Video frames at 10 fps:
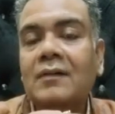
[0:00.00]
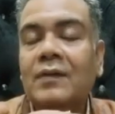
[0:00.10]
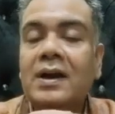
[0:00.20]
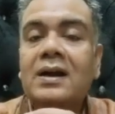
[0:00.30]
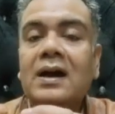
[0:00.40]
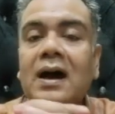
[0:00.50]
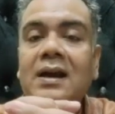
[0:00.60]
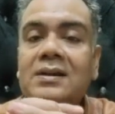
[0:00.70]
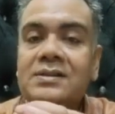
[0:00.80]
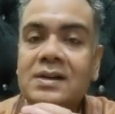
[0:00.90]
very
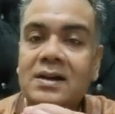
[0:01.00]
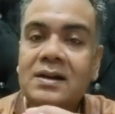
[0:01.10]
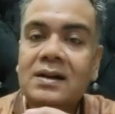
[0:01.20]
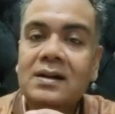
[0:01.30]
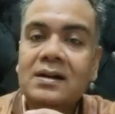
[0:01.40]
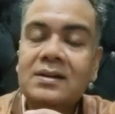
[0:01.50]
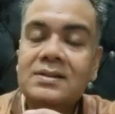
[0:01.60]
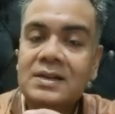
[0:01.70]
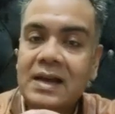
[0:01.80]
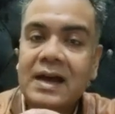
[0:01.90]
uncertain
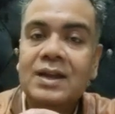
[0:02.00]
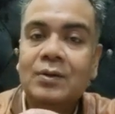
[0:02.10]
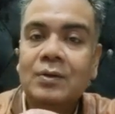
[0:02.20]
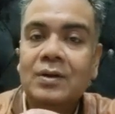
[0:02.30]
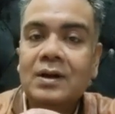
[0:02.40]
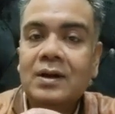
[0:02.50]
scenario